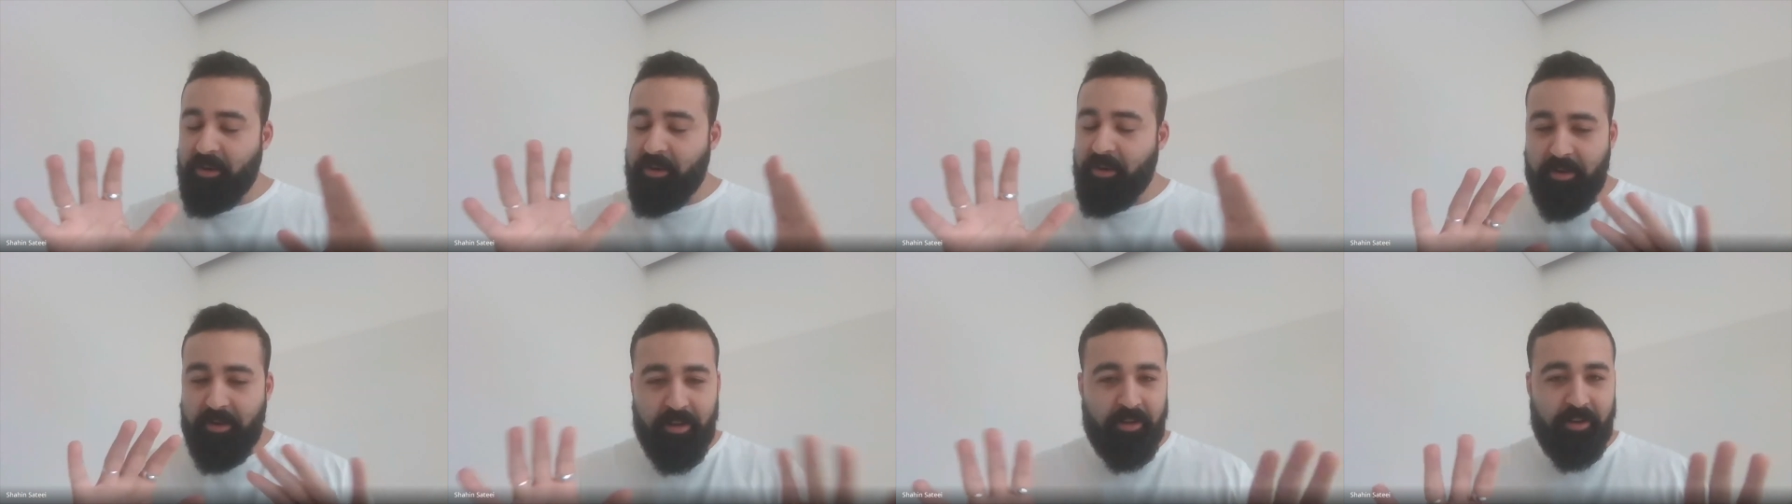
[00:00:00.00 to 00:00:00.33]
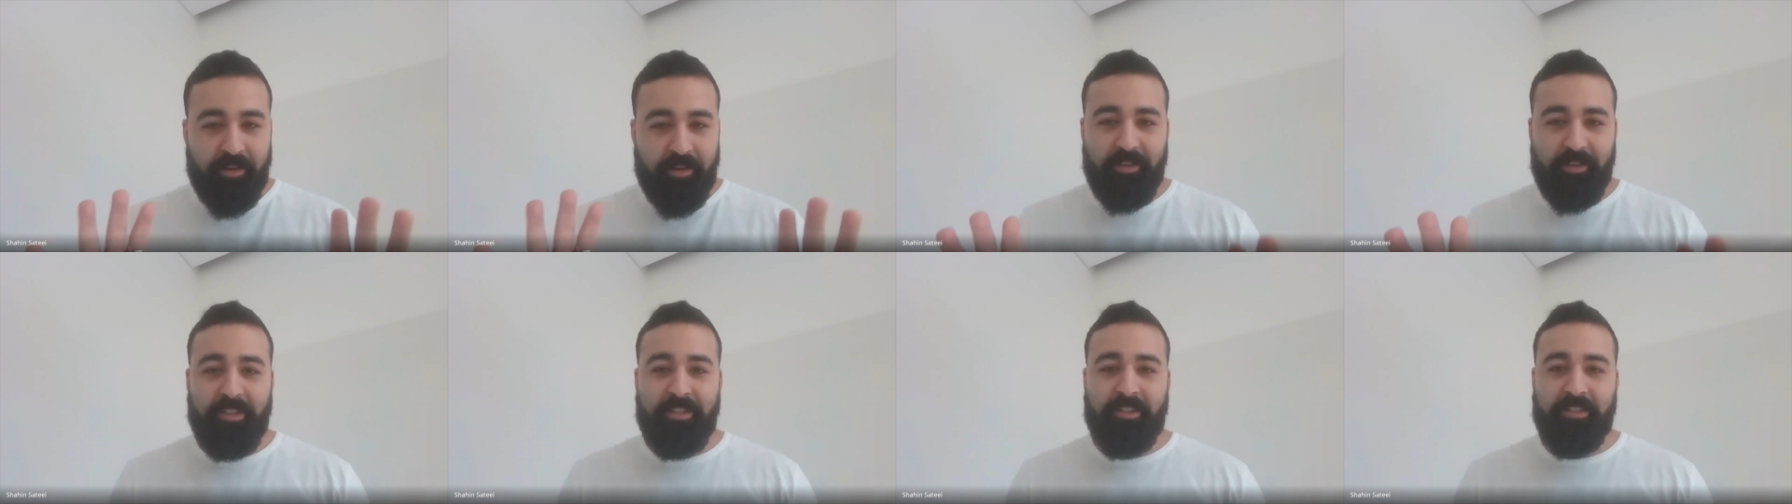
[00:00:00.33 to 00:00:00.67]
No no
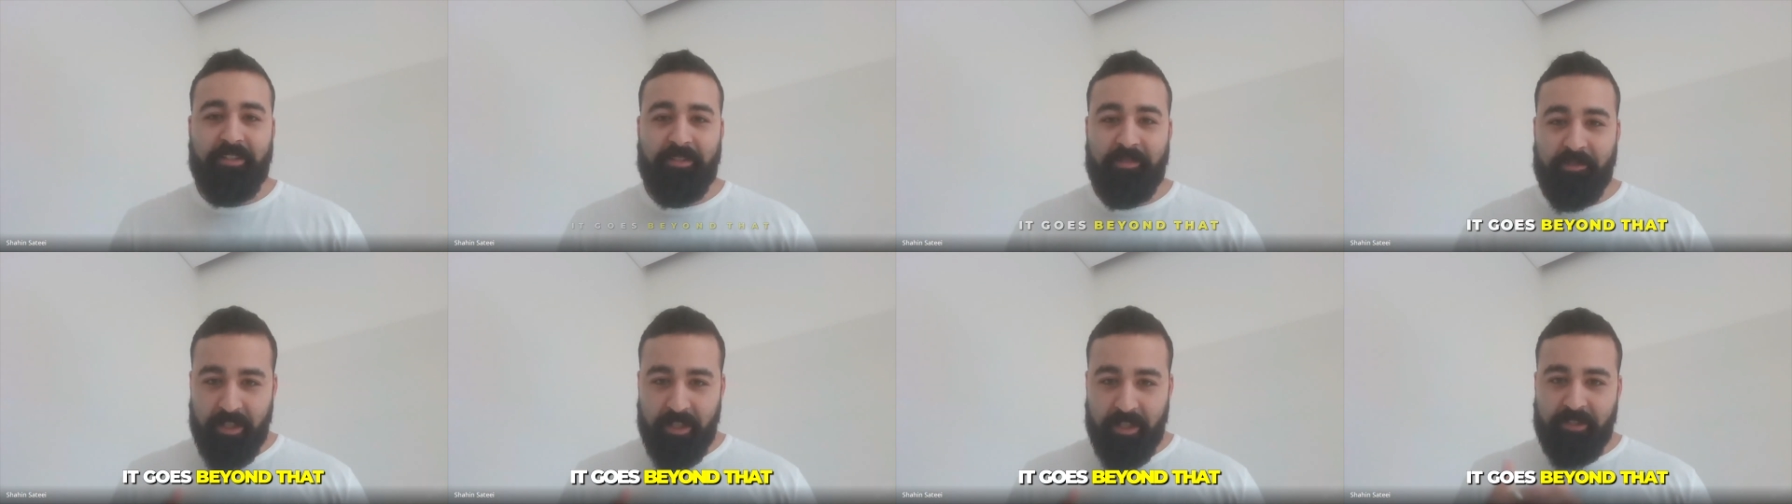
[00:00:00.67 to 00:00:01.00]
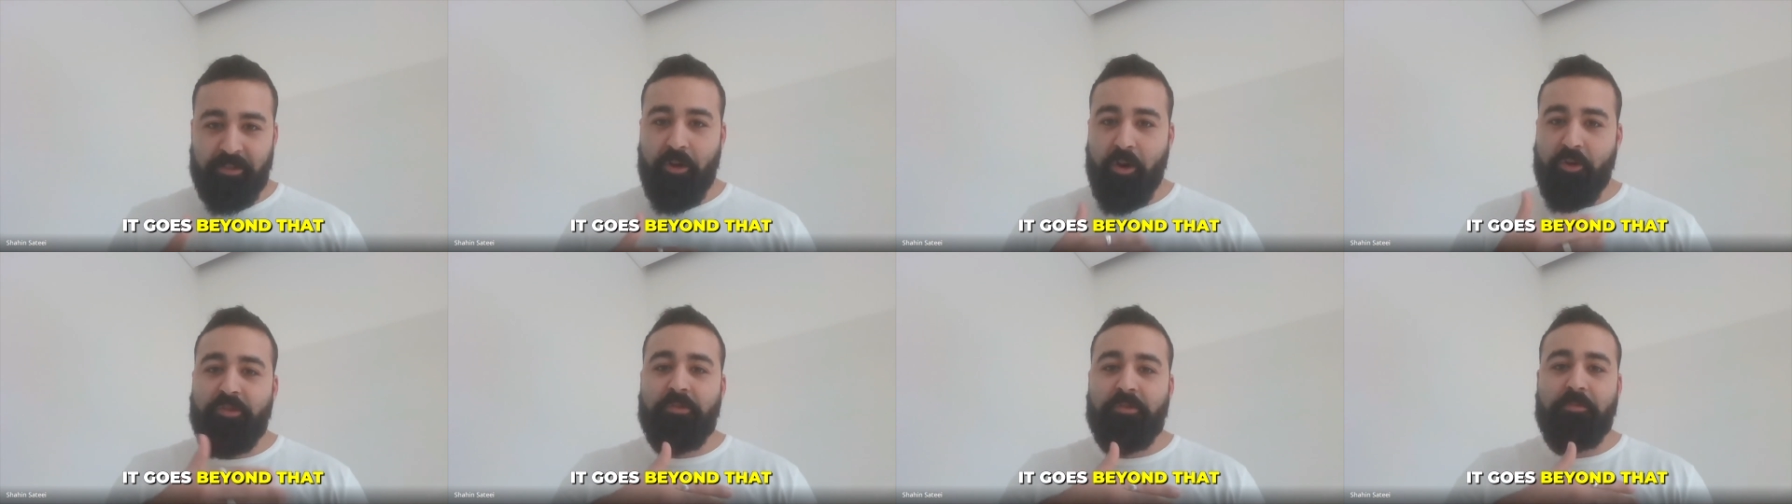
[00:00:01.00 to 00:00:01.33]
no no. It's
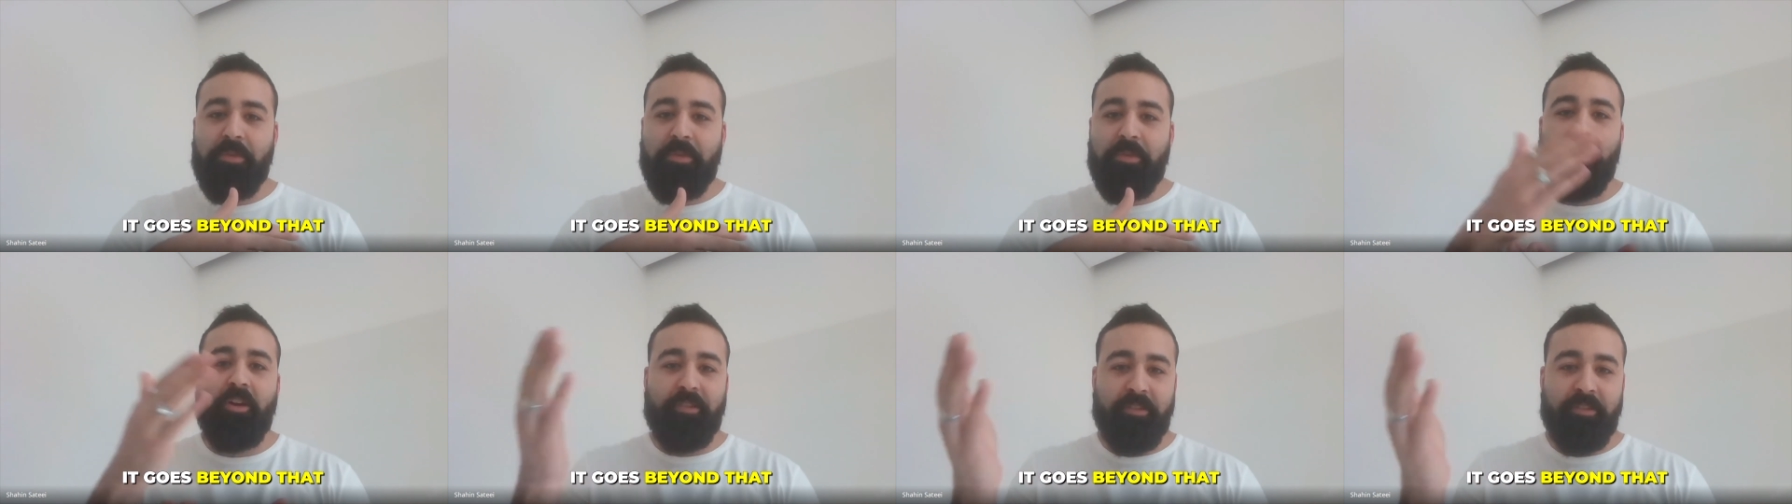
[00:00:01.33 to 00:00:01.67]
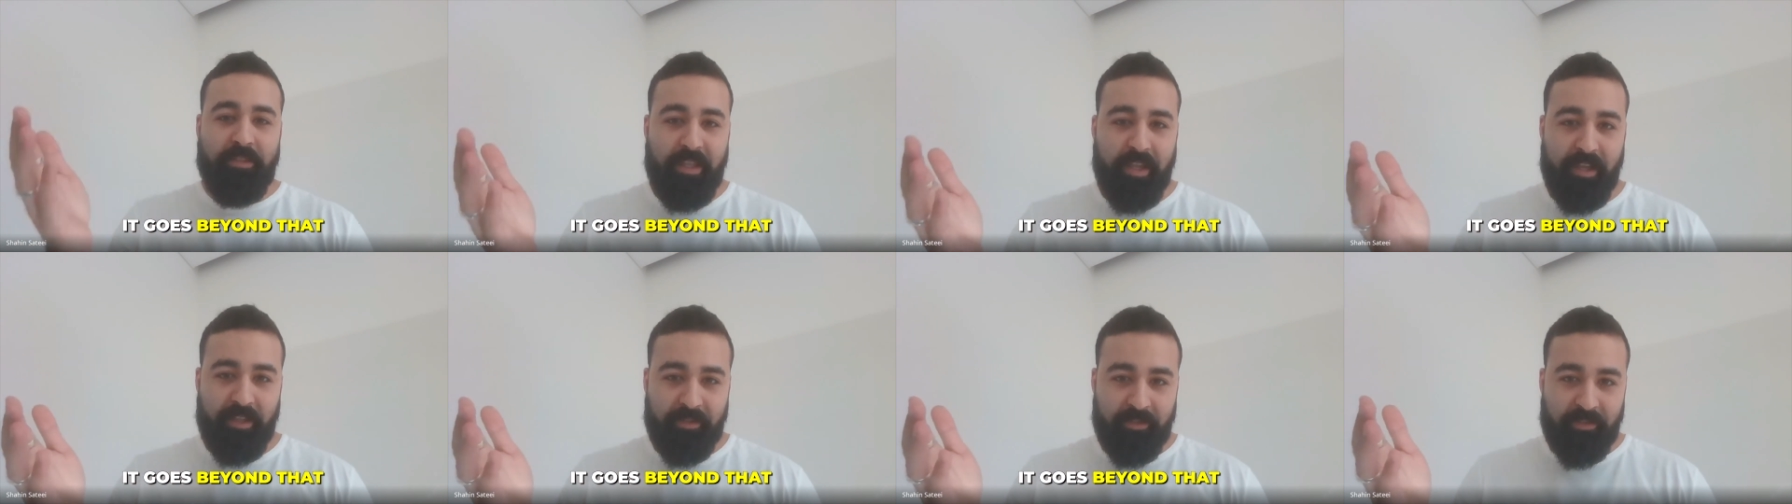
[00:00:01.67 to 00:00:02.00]
it goes
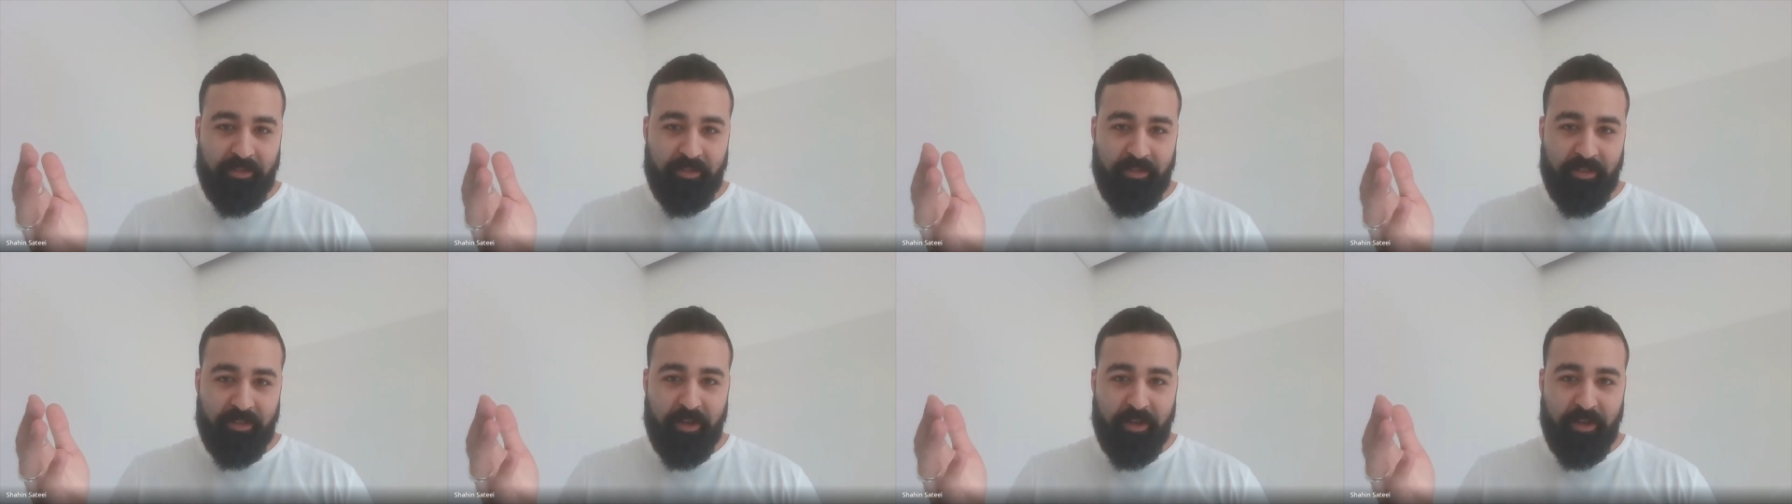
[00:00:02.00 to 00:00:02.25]
beyond that.